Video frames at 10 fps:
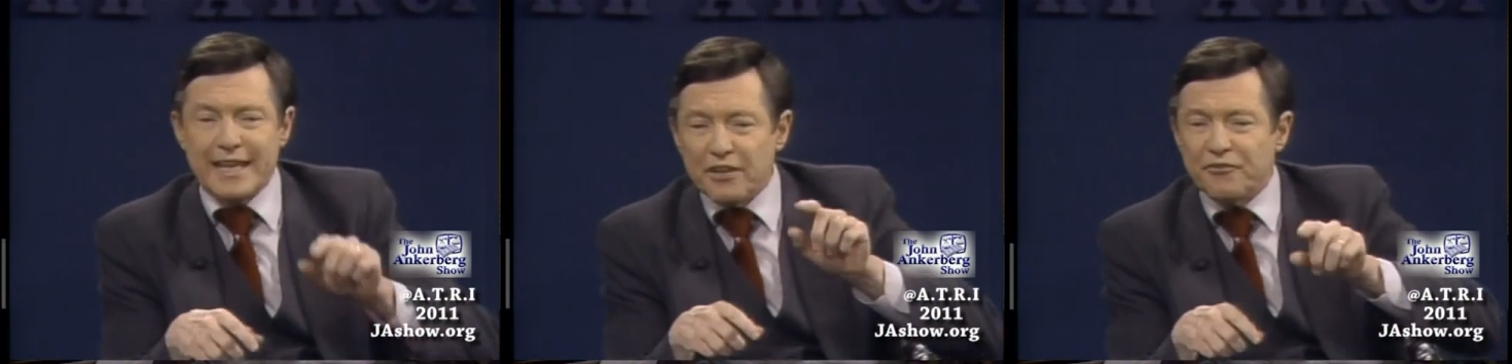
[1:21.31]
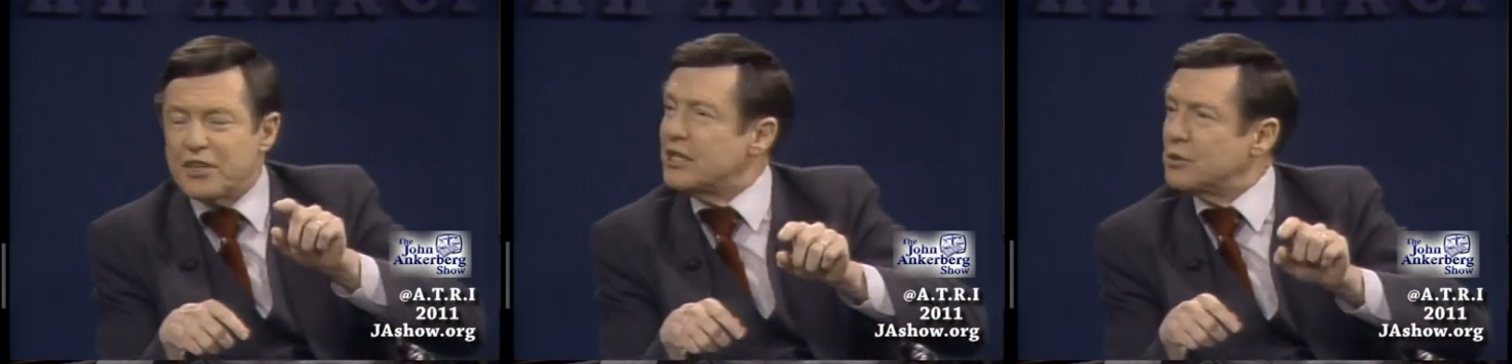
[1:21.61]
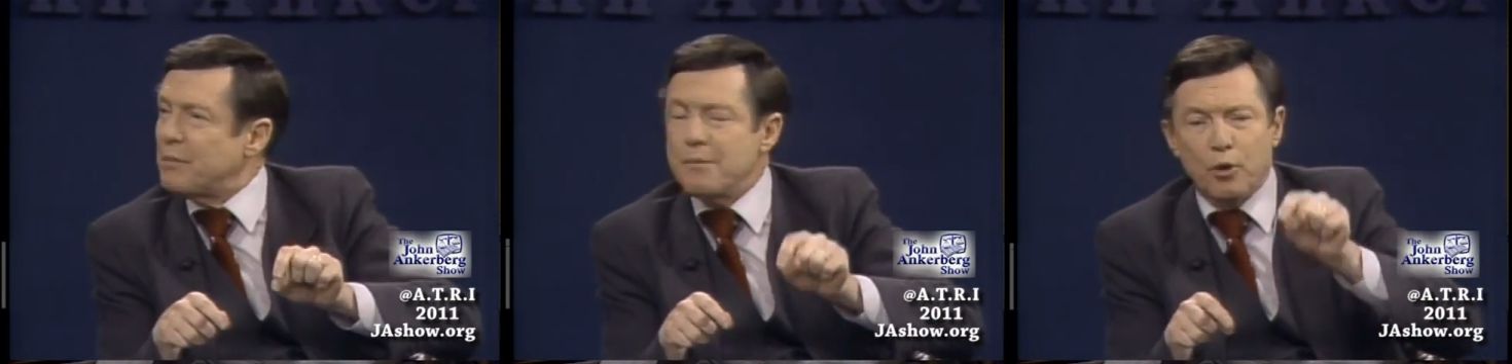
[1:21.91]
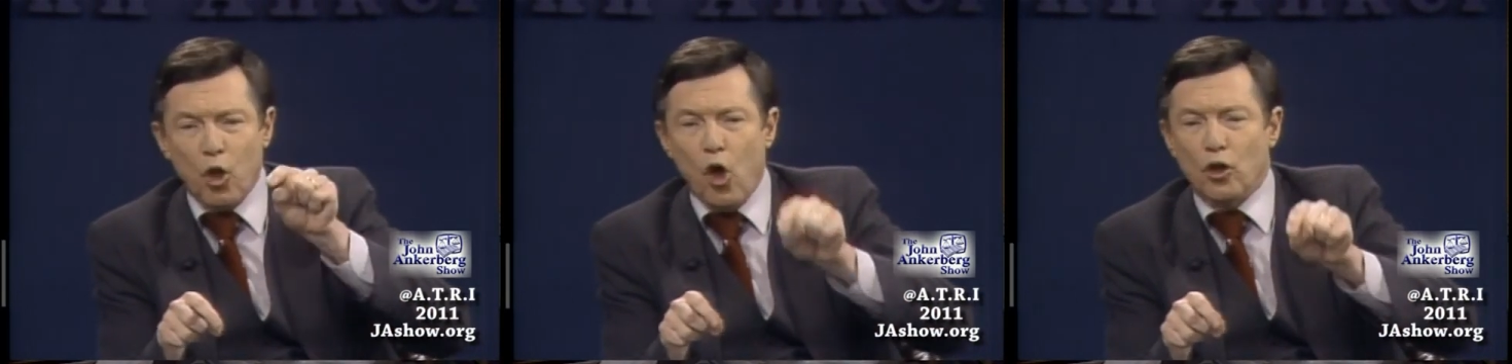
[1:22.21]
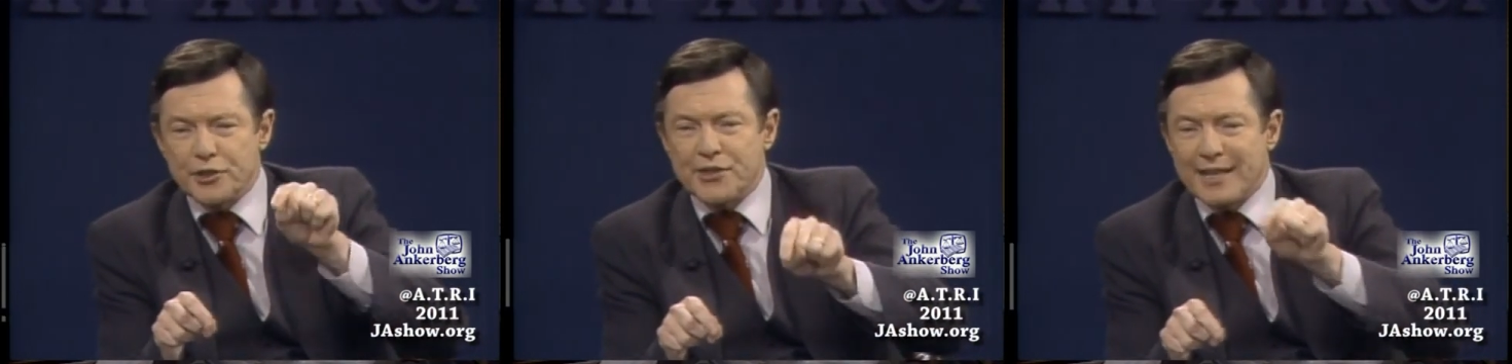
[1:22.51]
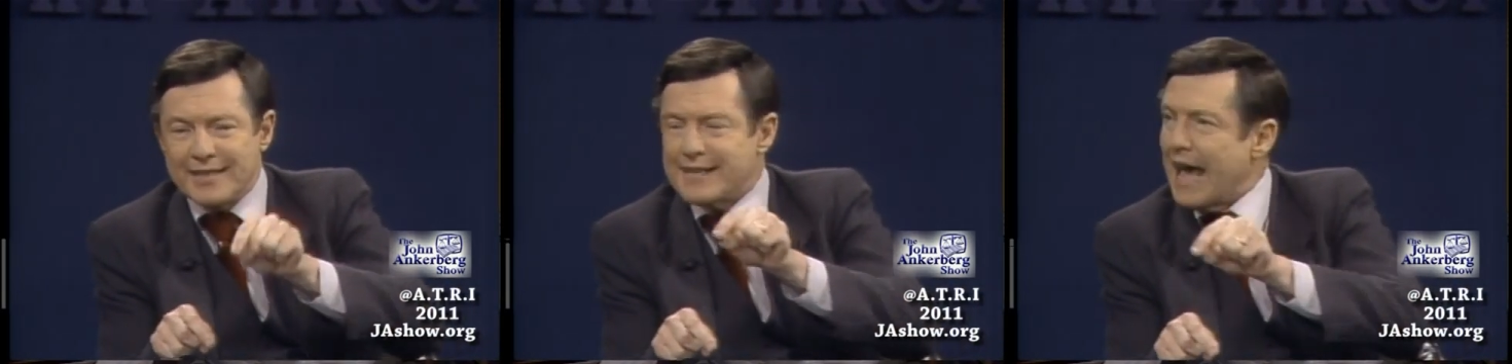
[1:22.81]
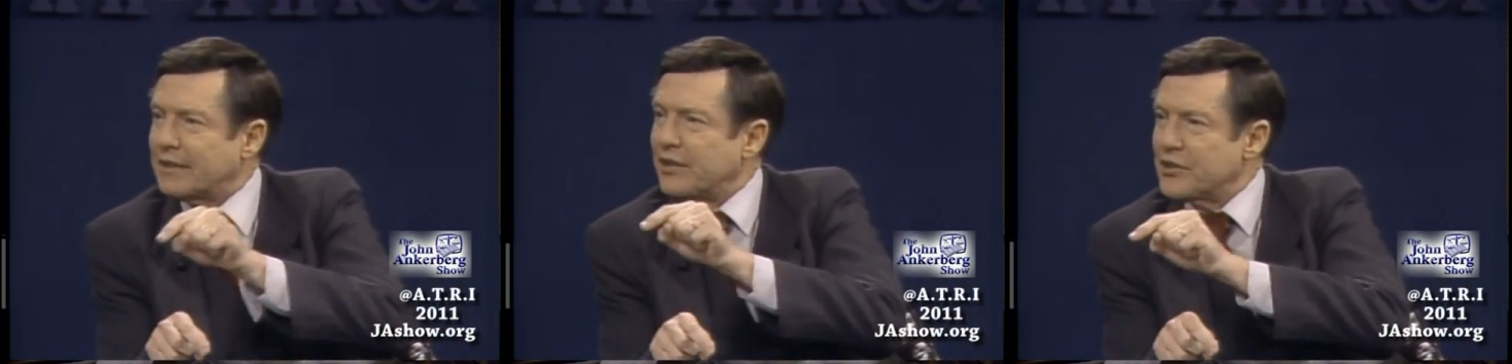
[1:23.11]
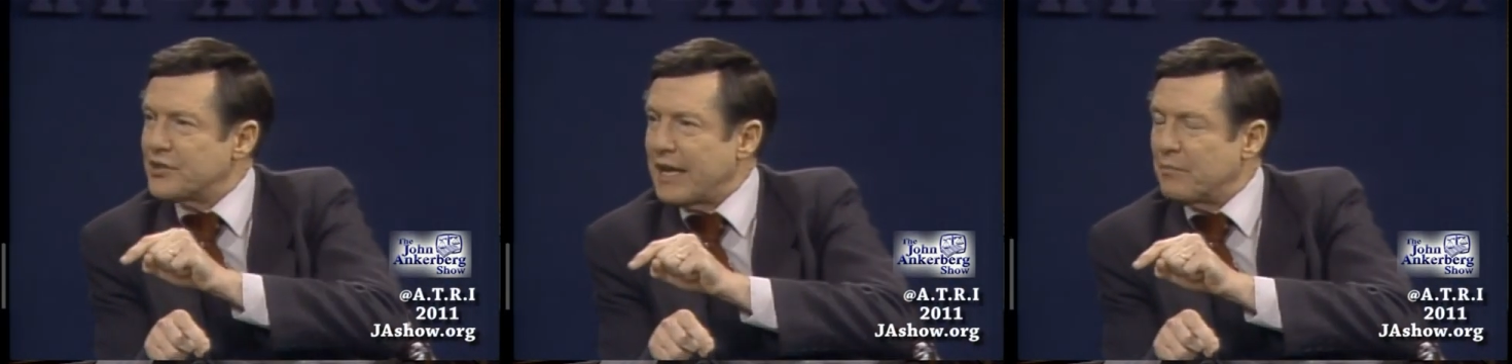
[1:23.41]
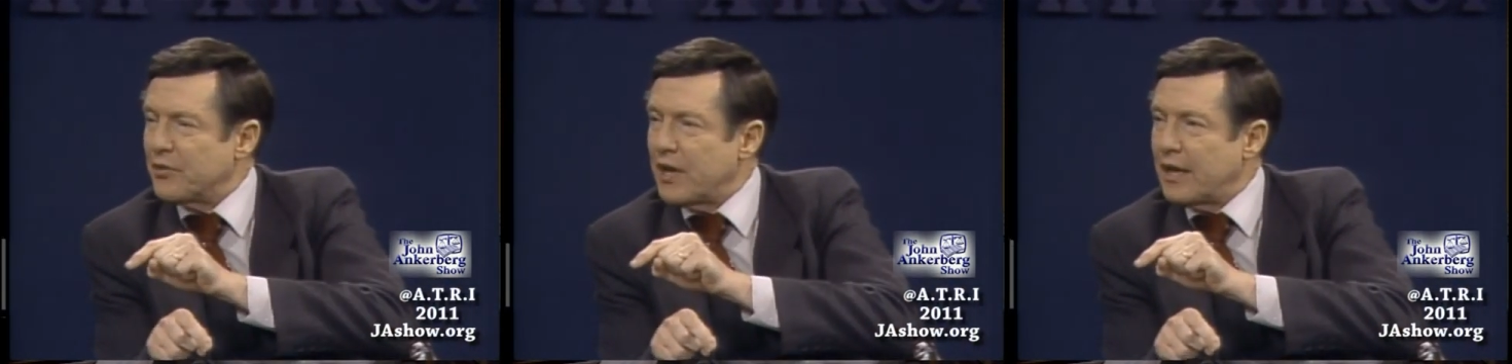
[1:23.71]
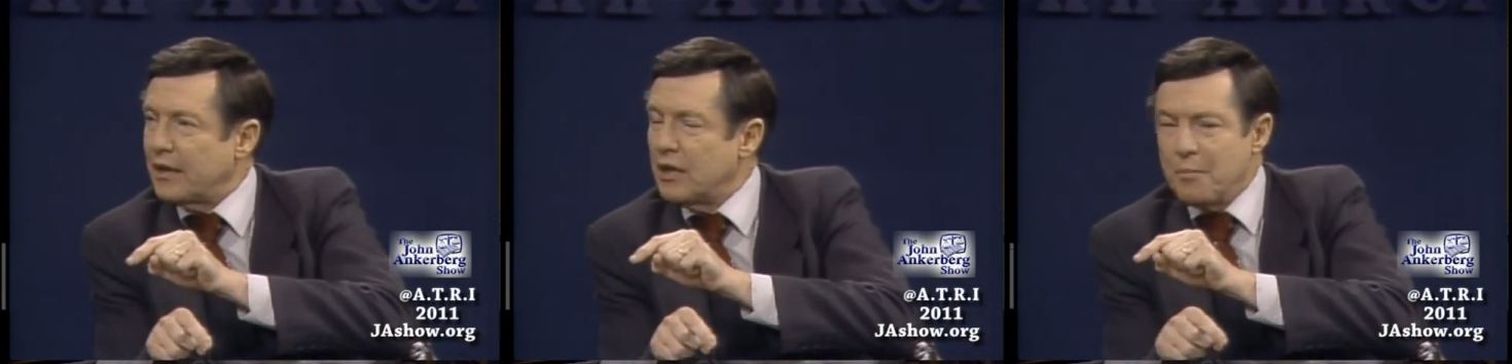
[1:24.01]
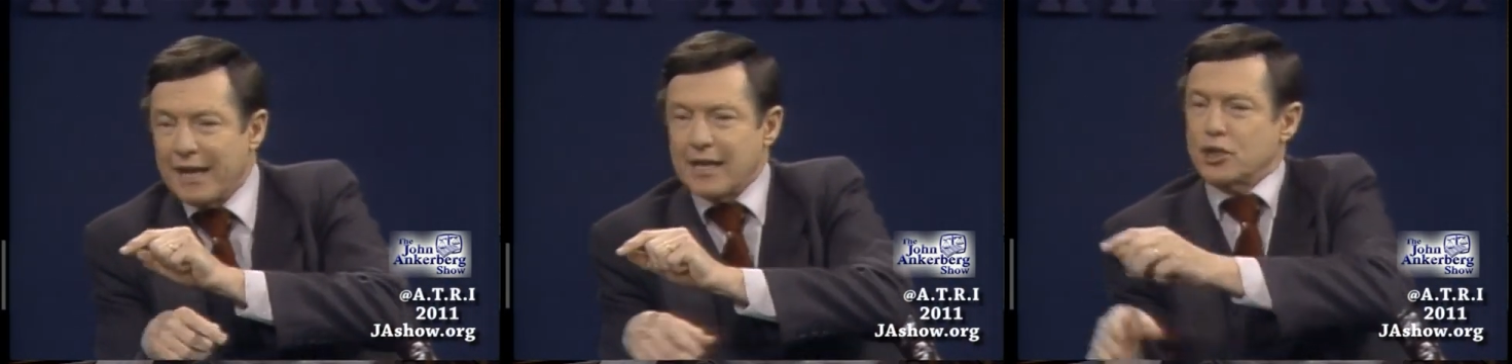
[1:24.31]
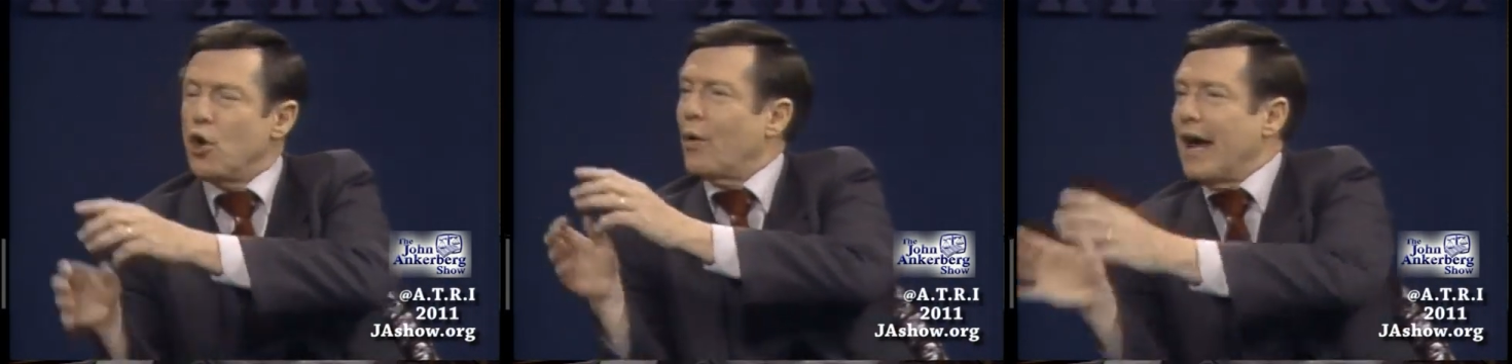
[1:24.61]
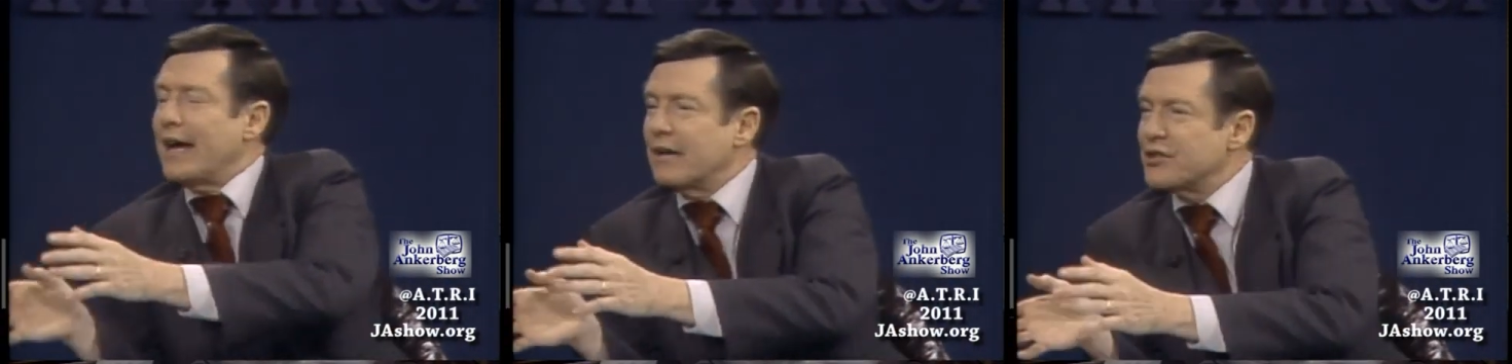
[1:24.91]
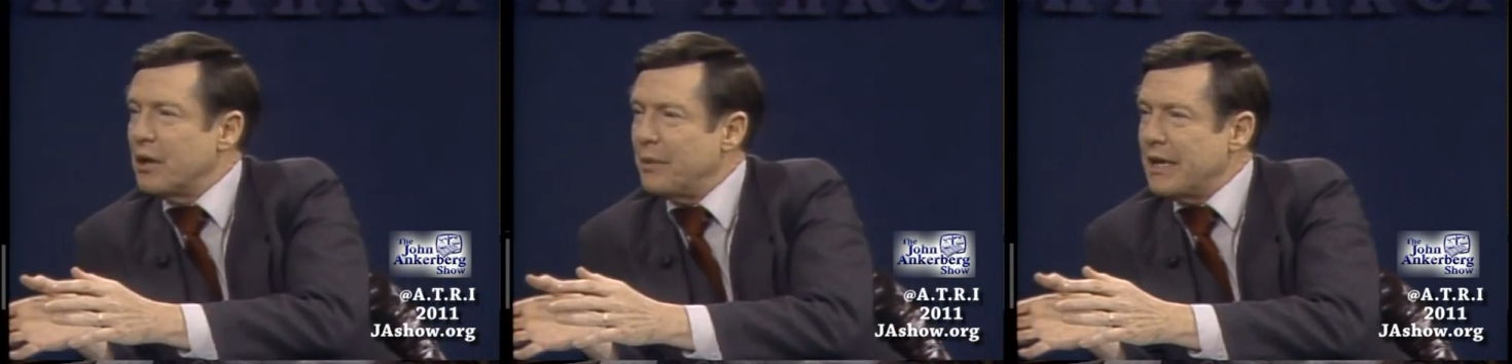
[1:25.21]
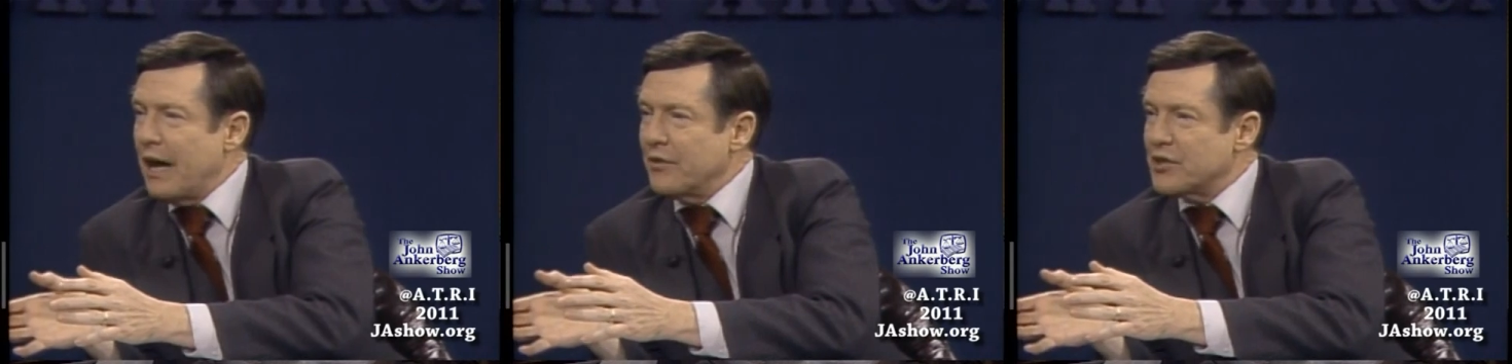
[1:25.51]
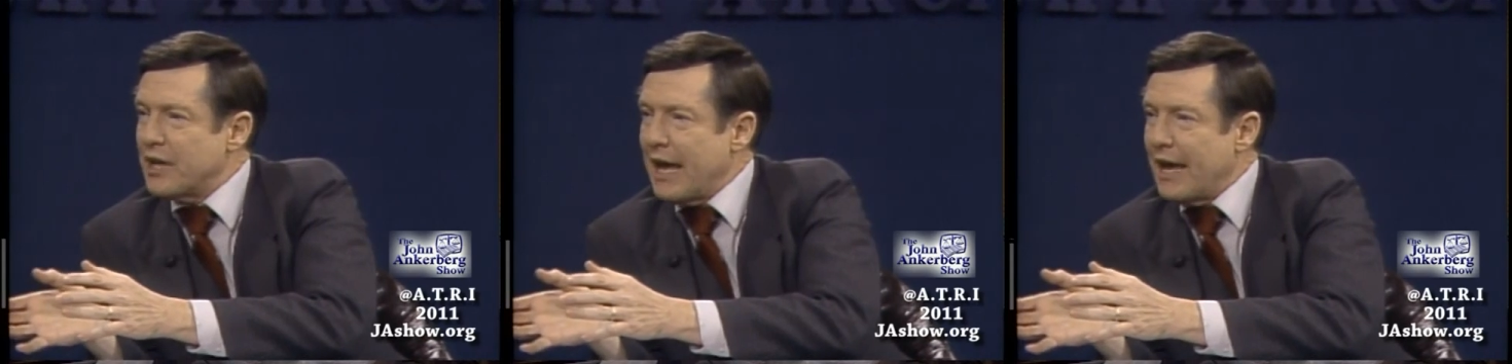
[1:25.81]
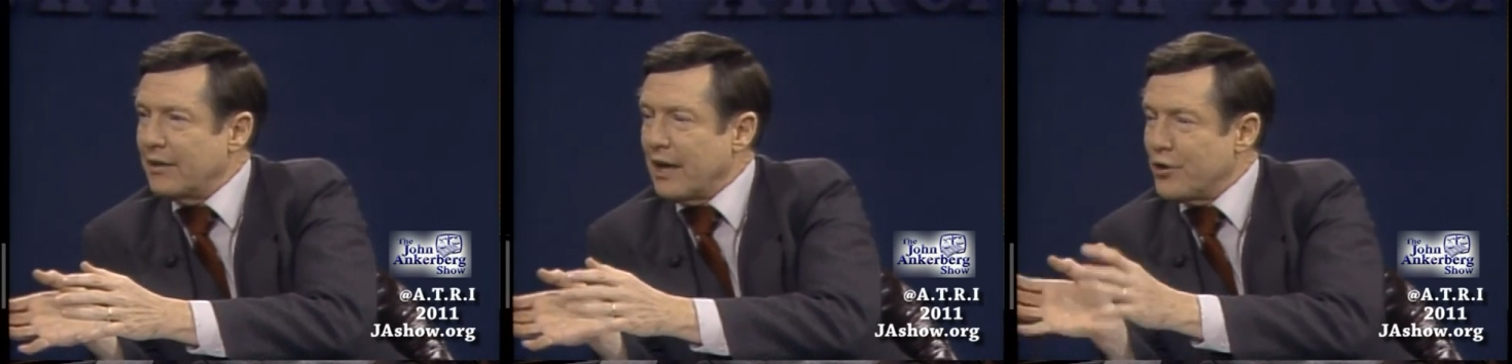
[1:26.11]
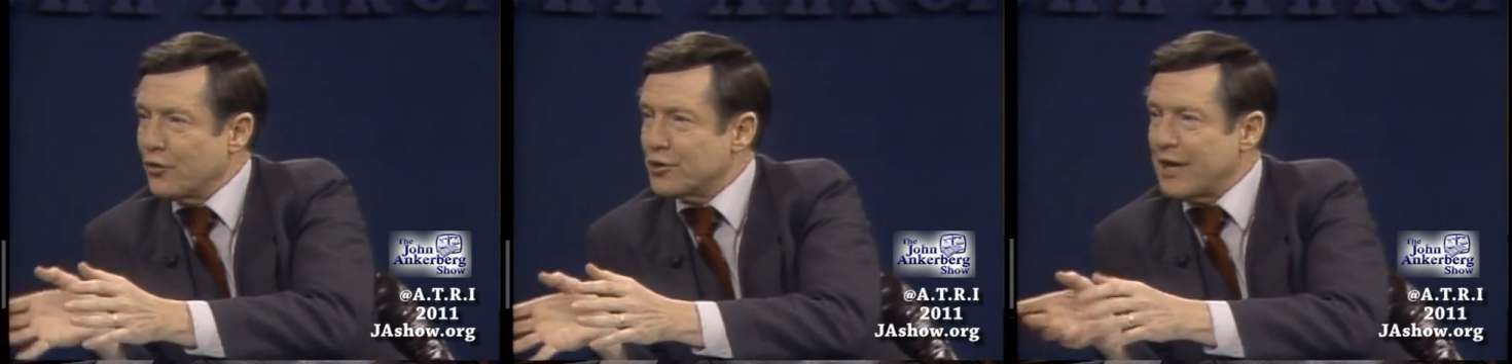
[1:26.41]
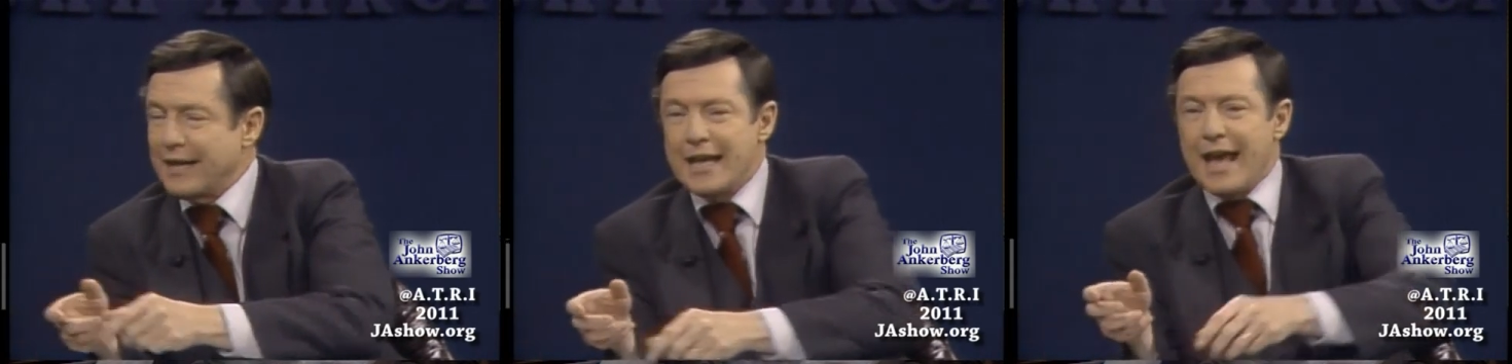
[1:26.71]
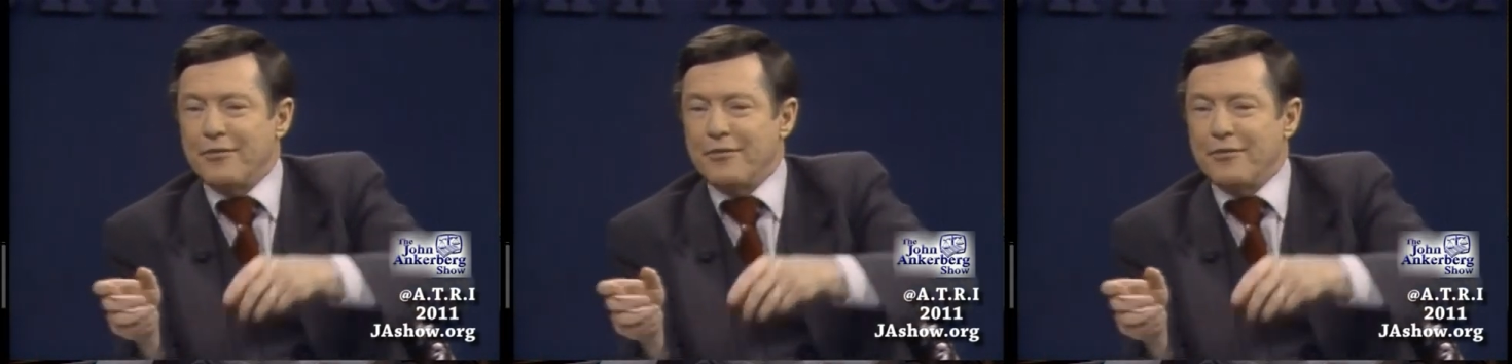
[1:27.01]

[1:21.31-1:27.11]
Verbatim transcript: If these people all said exactly the same thing, my gosh, when I have somebody on the stand on the other side,